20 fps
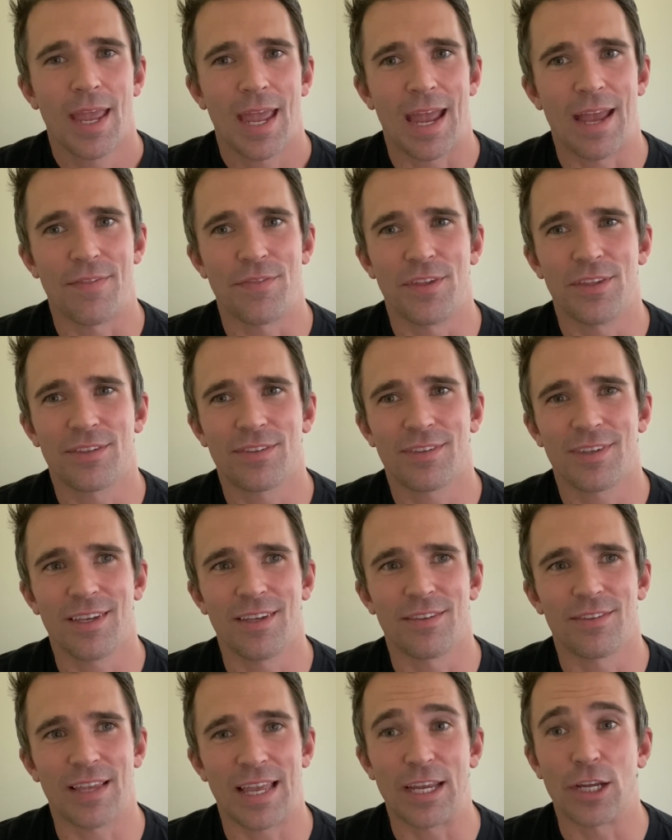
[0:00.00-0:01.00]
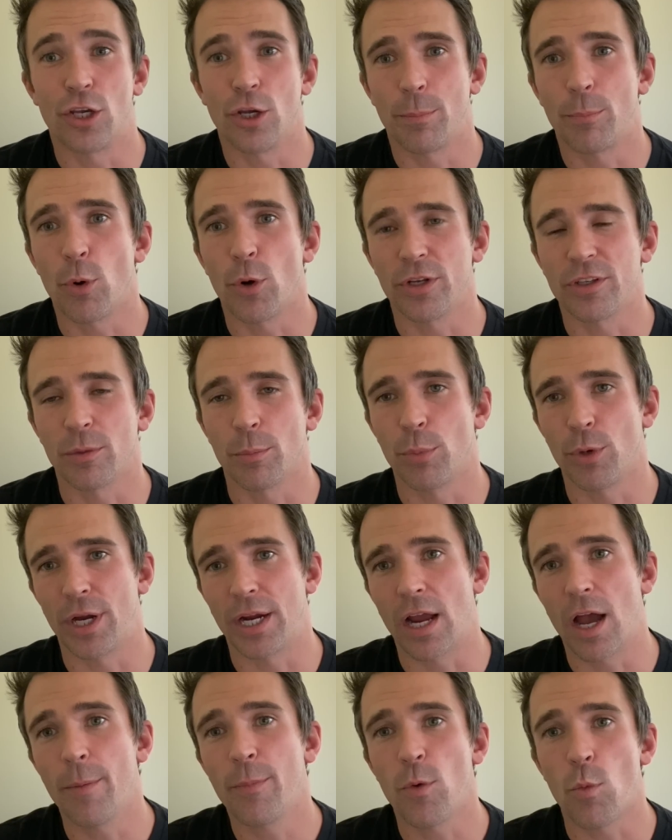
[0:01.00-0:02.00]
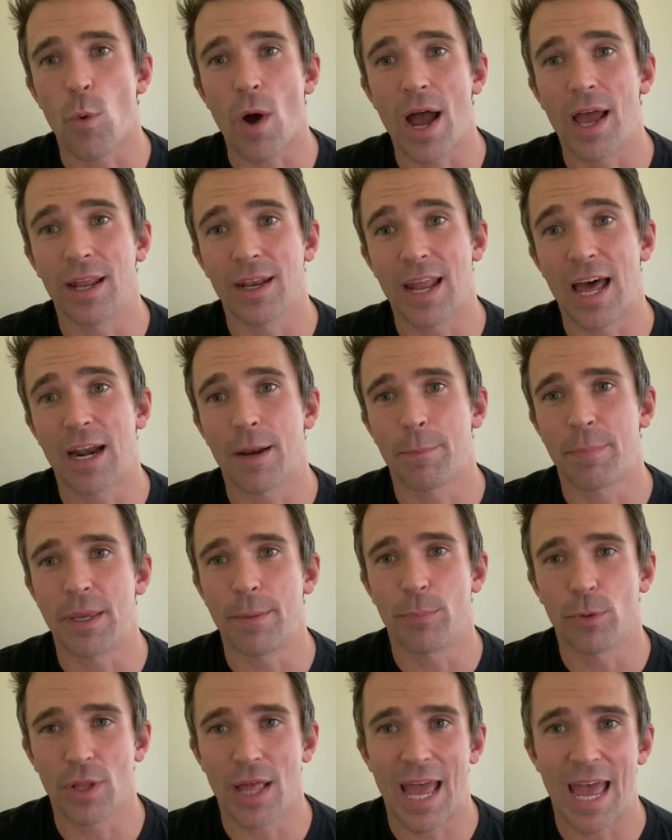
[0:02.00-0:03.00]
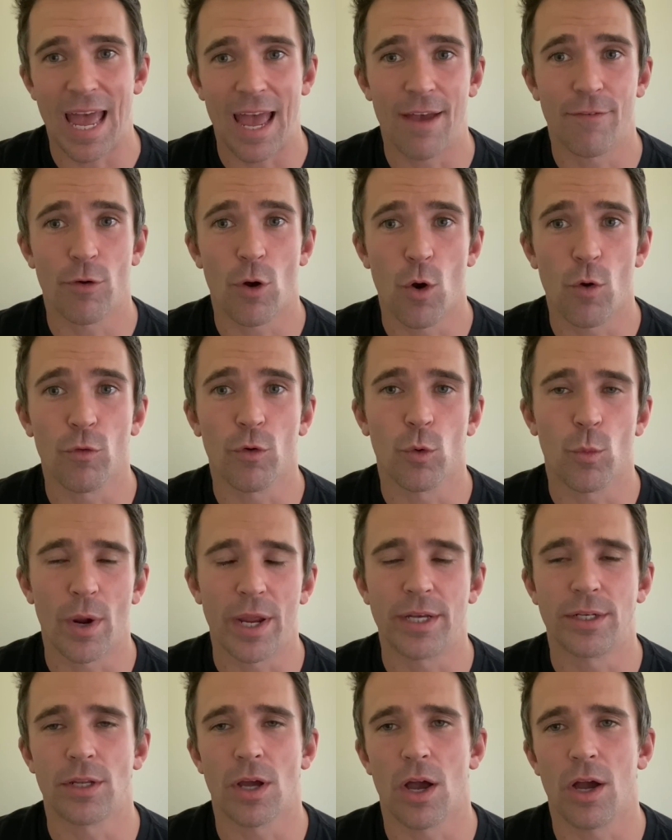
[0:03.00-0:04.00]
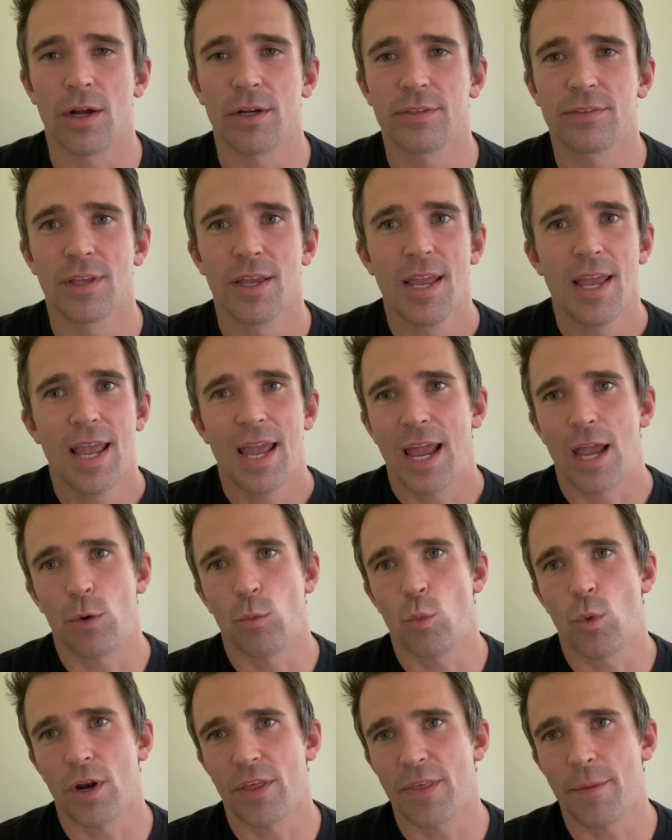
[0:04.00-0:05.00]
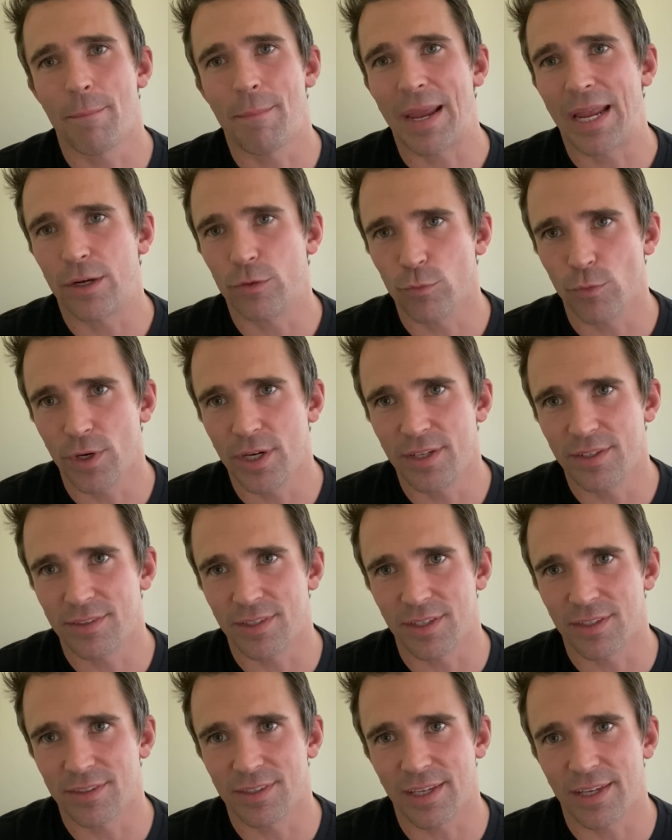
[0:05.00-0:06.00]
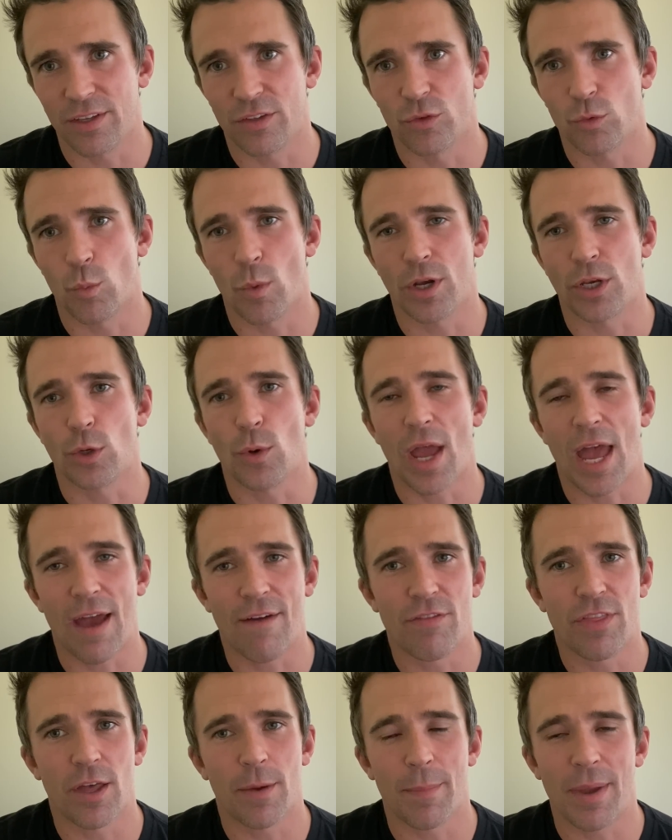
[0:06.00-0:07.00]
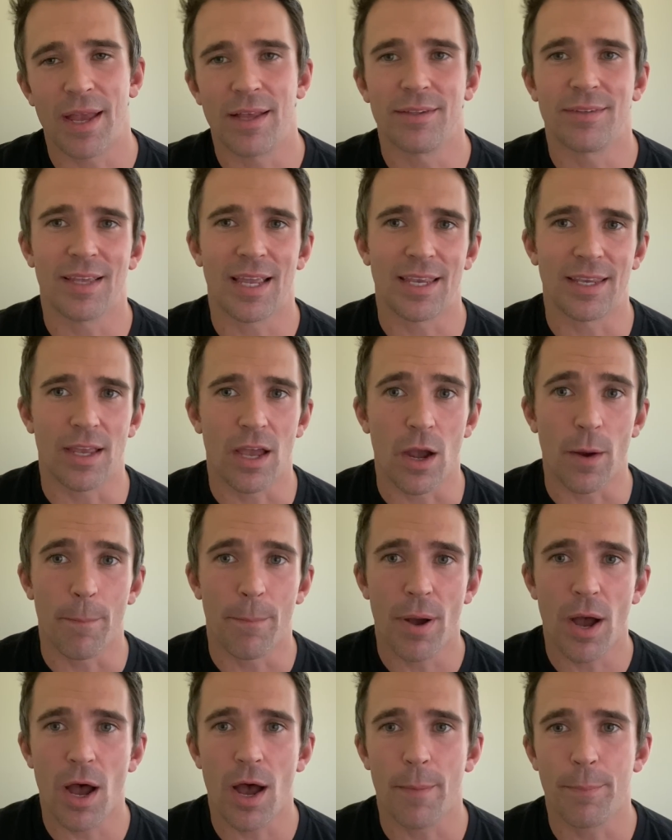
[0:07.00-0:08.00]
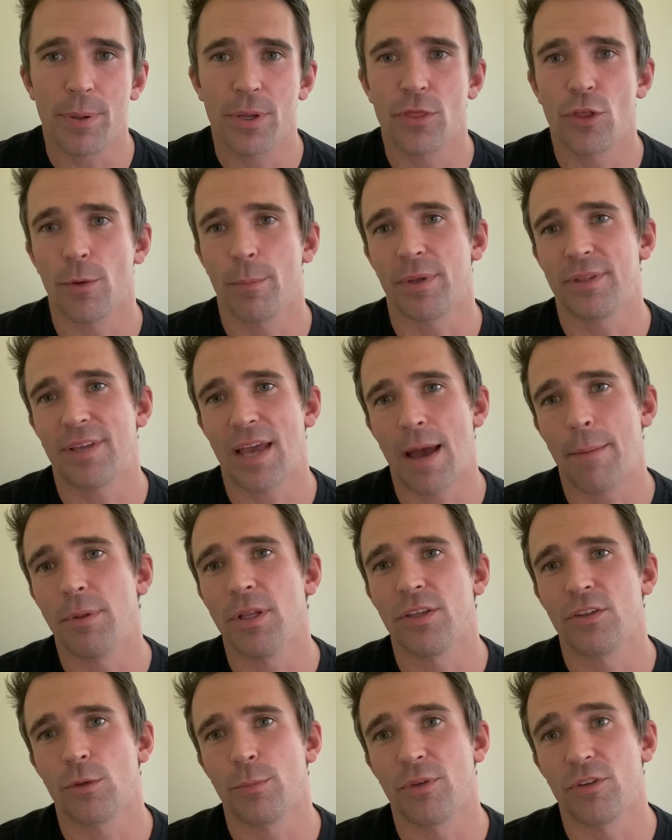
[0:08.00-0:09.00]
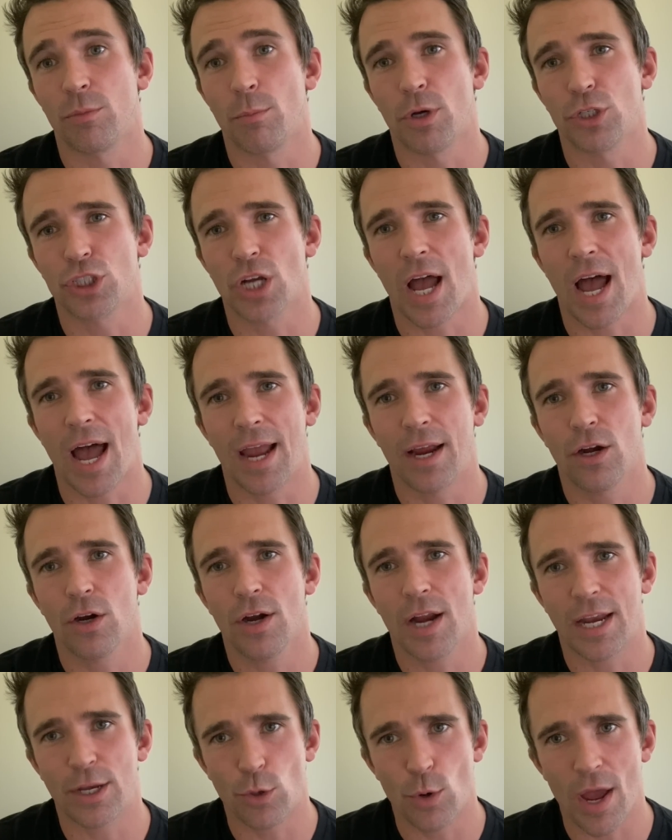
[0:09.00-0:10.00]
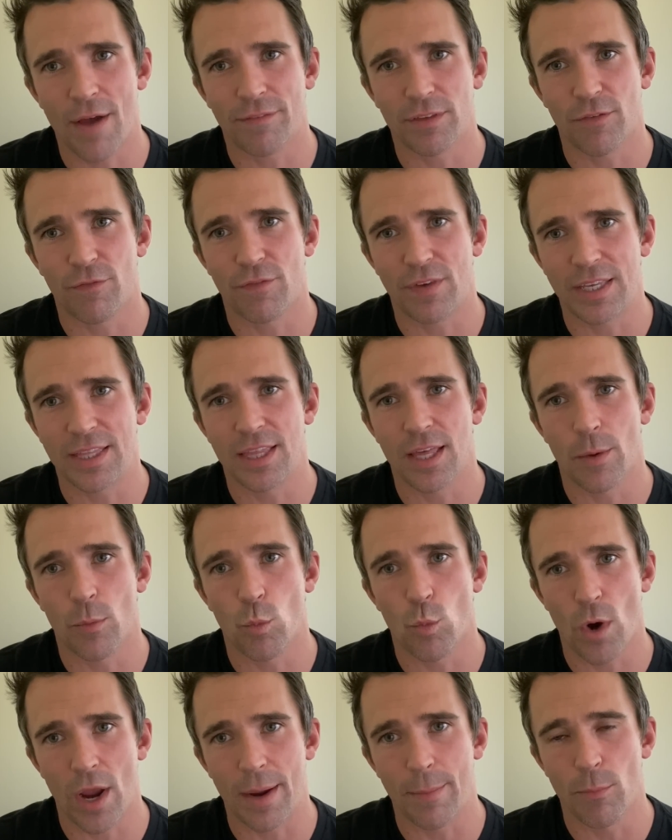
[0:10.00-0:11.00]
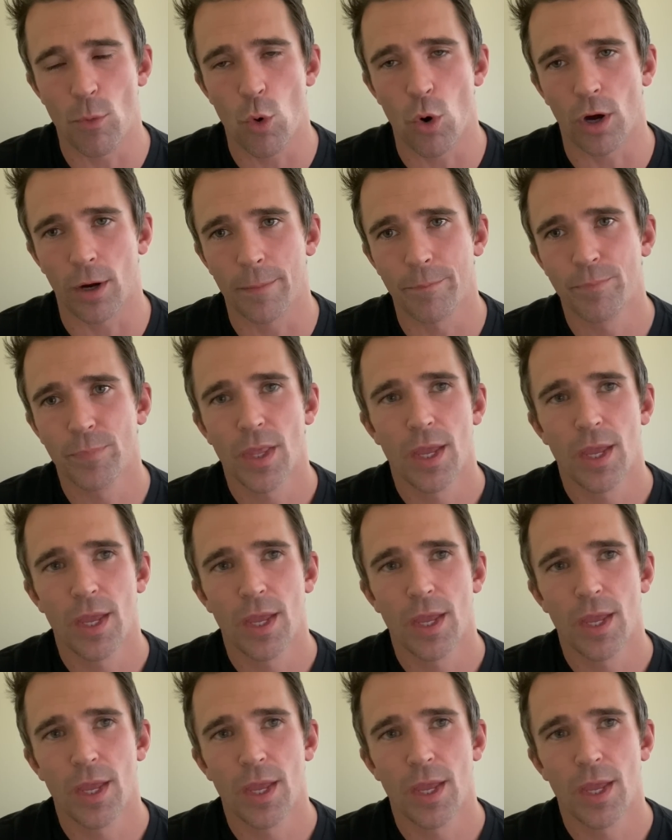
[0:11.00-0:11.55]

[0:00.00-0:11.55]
And this is a good point to bring up why a lot of people have overweight dogs. And one of the main reasons is when you have them as a young pup, their metabolism is much higher and you have to feed them way more.